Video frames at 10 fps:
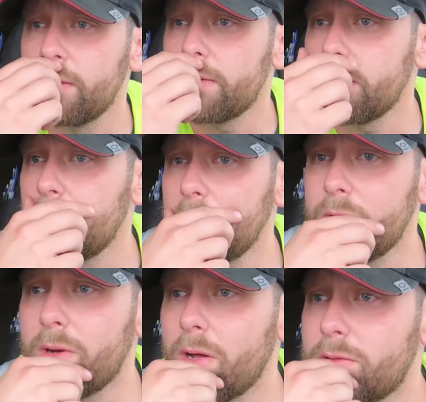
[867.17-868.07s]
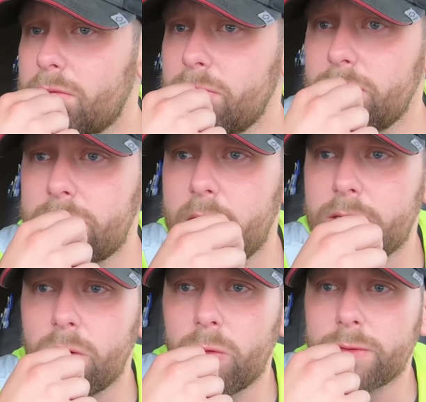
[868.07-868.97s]
So I told you not to
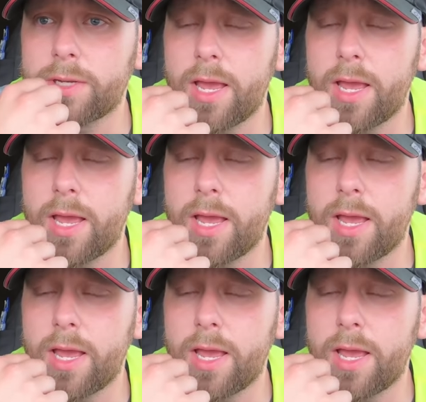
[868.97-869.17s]
take tolls.